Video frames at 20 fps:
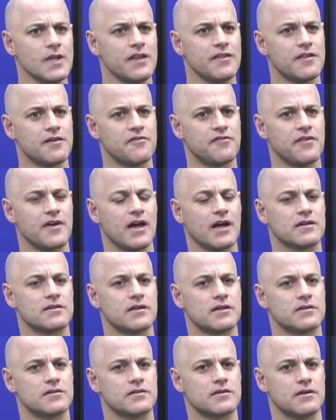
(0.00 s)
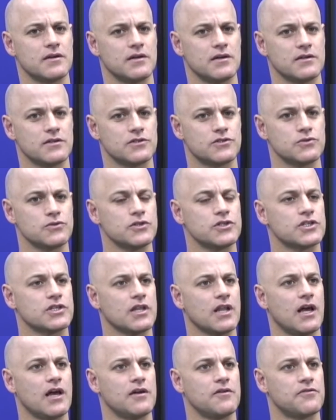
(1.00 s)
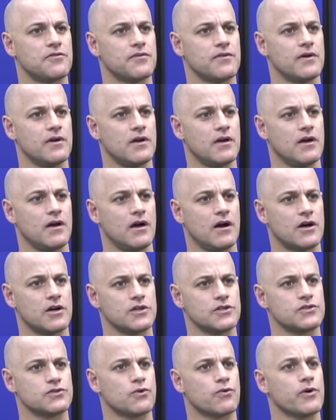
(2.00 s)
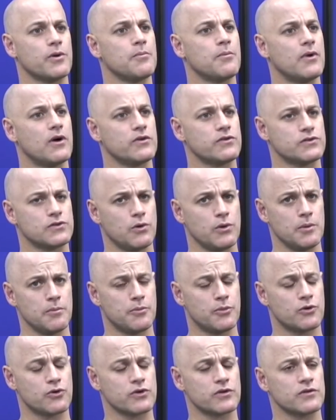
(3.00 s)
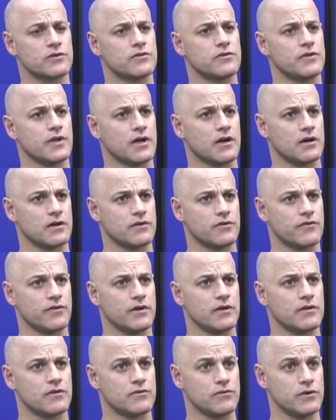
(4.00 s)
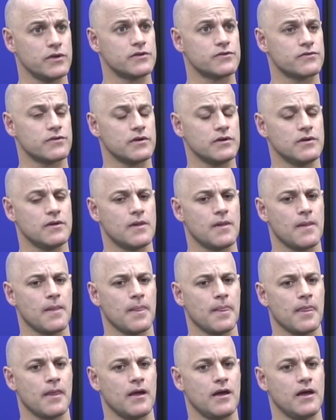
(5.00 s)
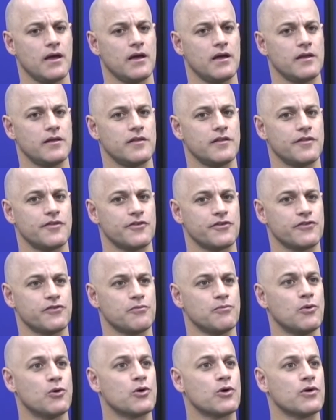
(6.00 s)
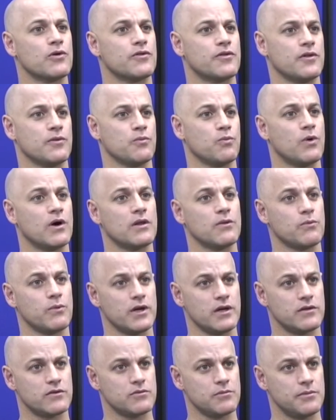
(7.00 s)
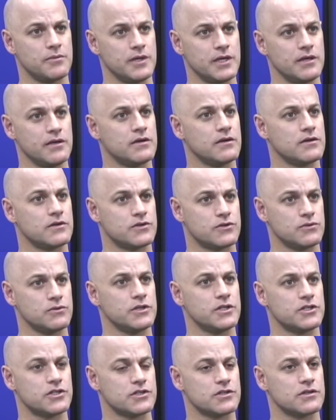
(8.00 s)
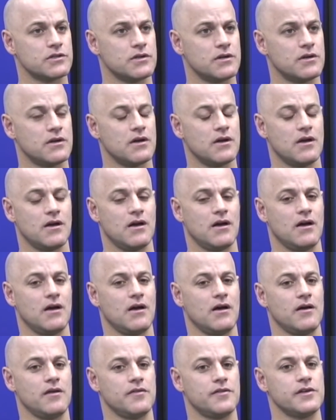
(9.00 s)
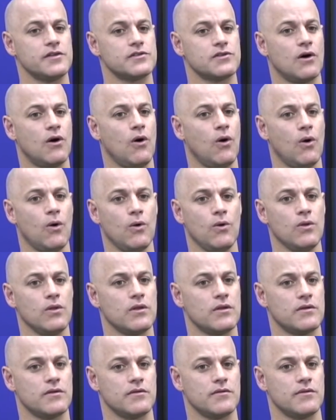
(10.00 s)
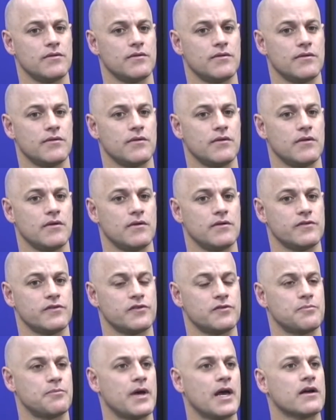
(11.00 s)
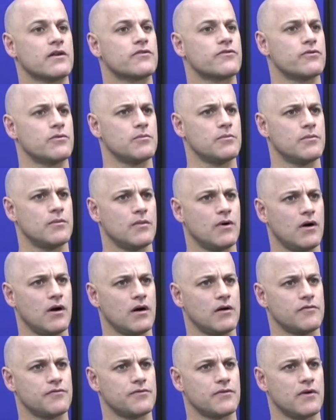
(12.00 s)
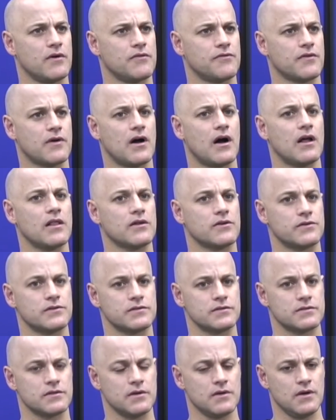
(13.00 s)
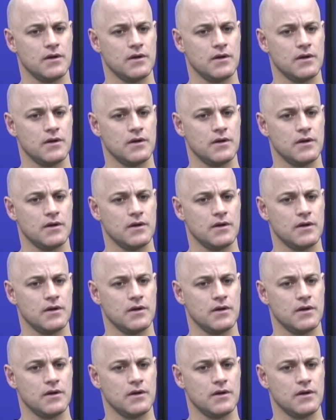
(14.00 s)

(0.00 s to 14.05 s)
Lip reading: the fact that Jewish life are so important to the country, to Israel. And there is more than one way to be Jewish. This whole spectrum of colors